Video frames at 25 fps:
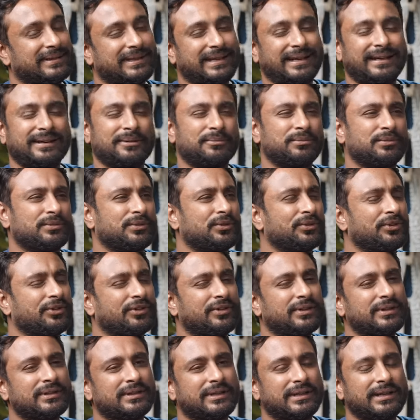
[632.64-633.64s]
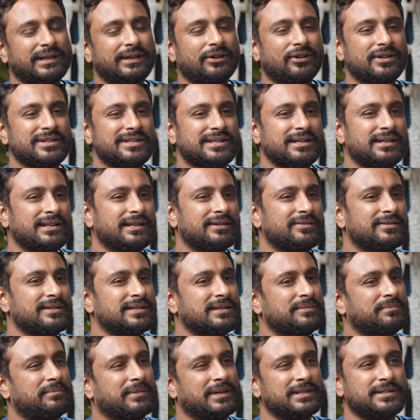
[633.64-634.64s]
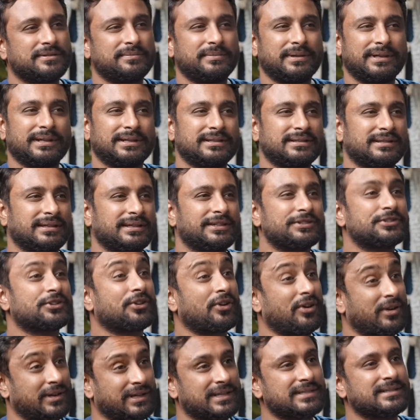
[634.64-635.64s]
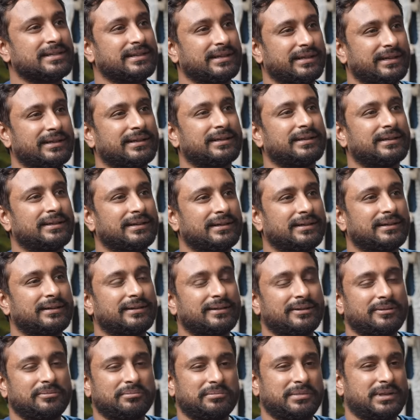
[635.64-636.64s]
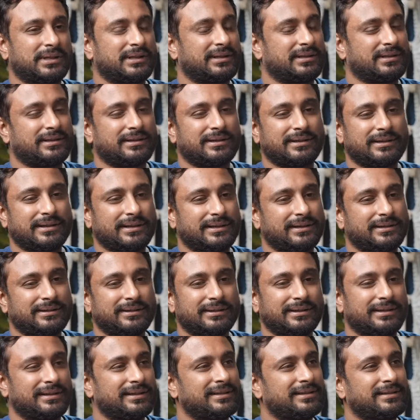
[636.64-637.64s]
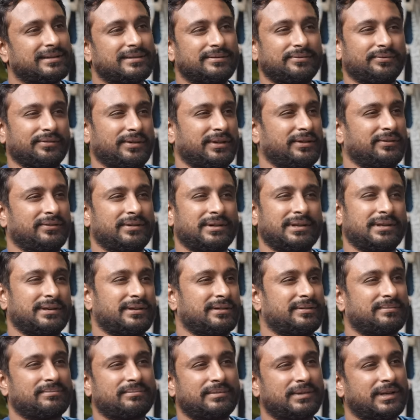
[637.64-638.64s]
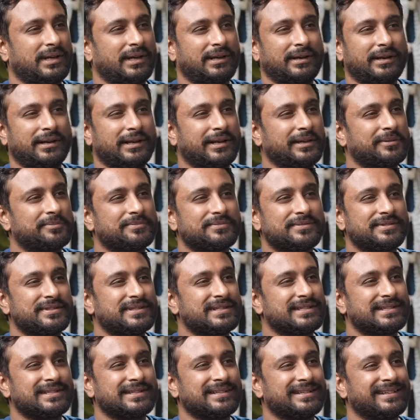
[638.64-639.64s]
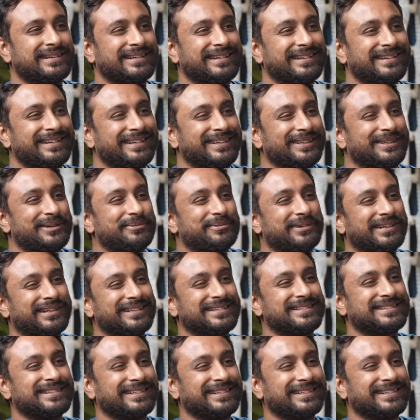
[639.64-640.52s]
yeah. 2003 australia was a much better side stronger side but this we were 10 times the better side